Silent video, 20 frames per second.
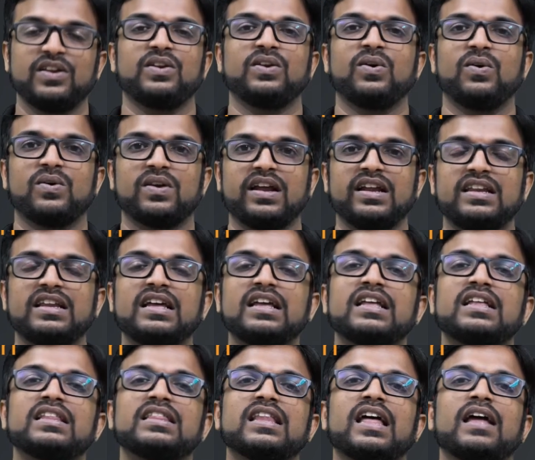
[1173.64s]
No, right?
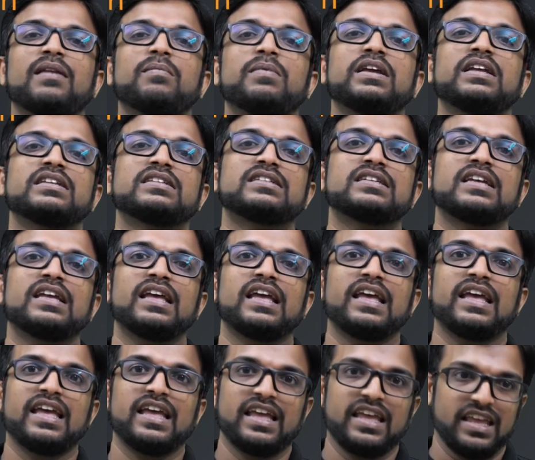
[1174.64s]
That means
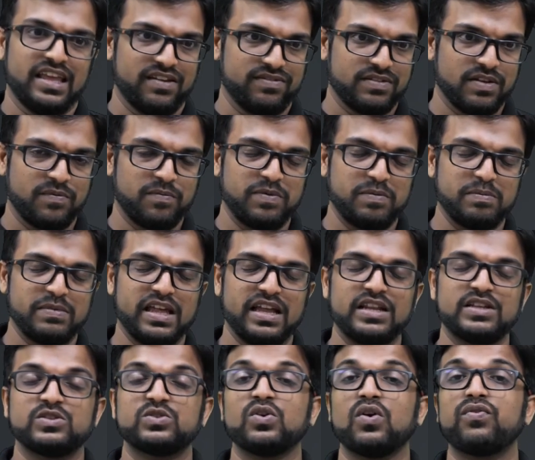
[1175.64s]
if there
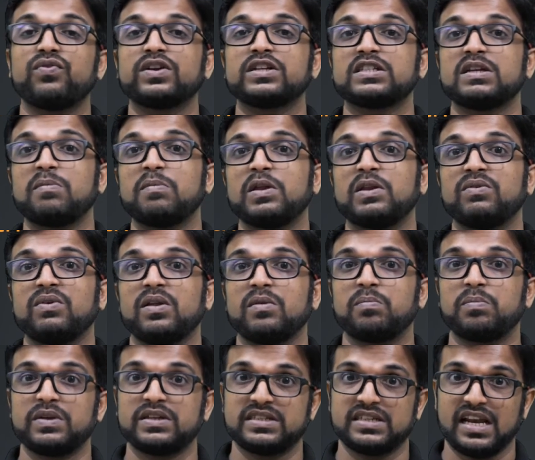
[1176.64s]
is no friction
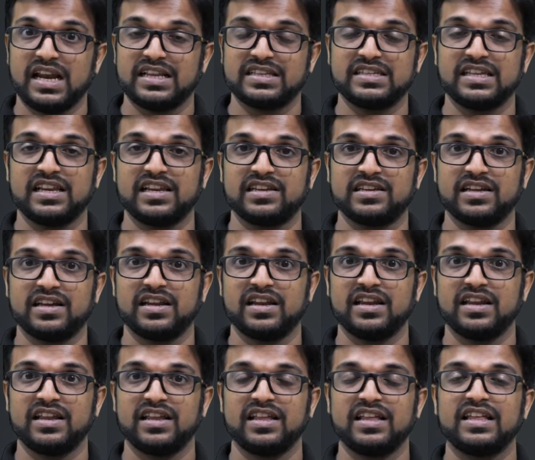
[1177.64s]
between piston and
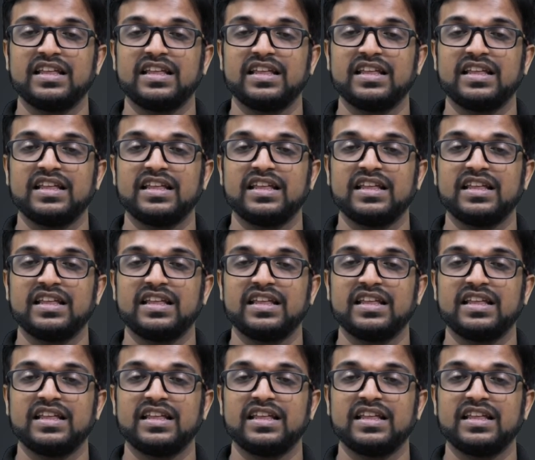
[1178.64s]
cylinder,